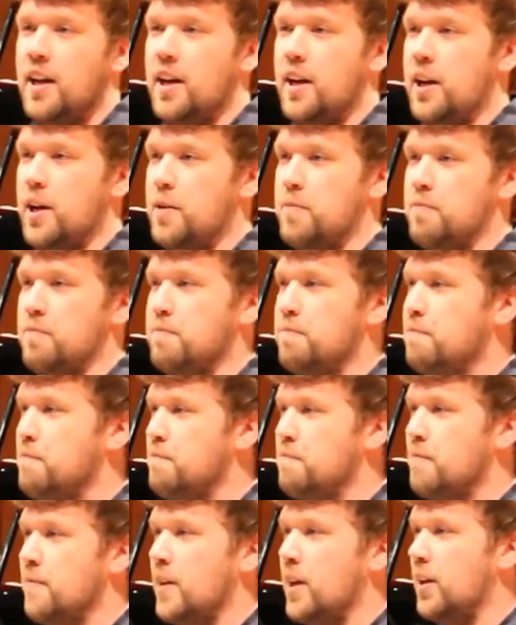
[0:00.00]
Um,
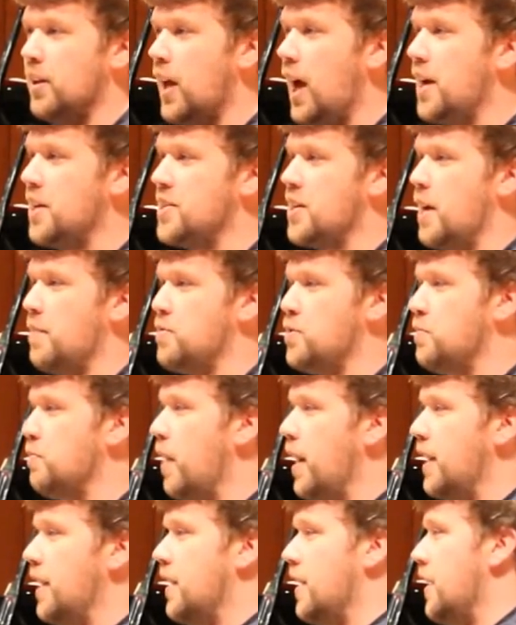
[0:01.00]
a lot of times you
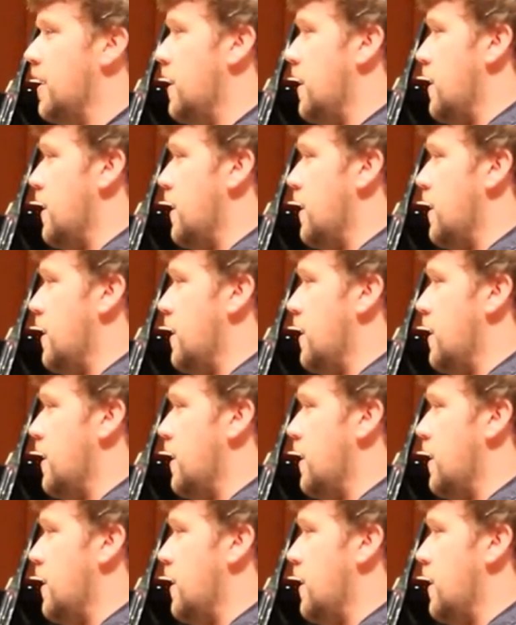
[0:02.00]
might